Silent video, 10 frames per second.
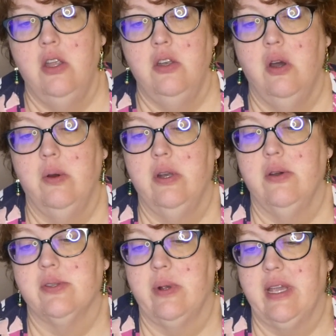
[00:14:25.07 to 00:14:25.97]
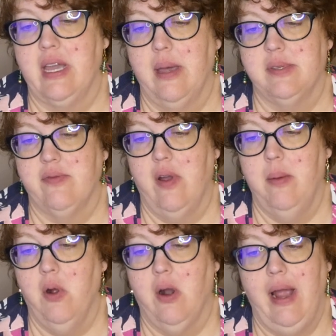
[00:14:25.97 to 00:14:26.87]
No one knows where he comes
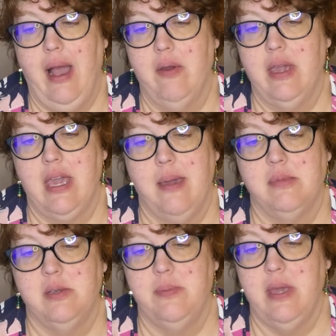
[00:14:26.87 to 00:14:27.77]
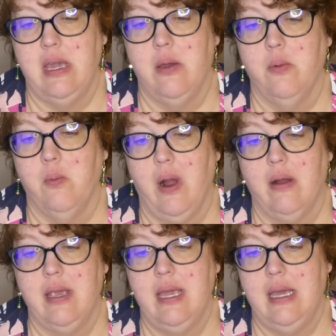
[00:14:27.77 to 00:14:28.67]
from or how he came to be
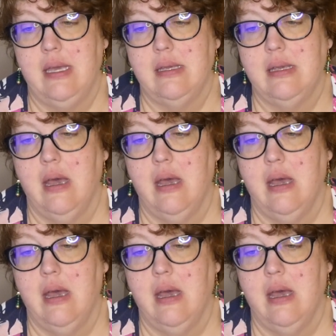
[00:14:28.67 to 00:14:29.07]
where he is,